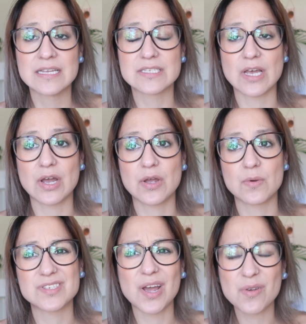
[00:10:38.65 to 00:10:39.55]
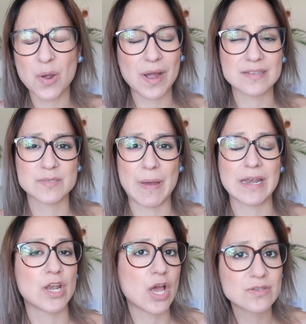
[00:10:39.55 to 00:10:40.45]
So don't go out and
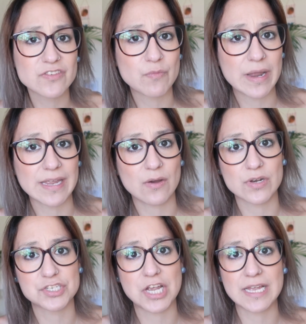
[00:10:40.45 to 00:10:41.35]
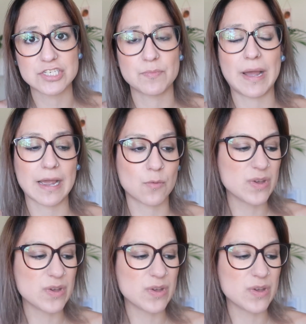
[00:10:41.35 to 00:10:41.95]
spend loads of money on a changing bag.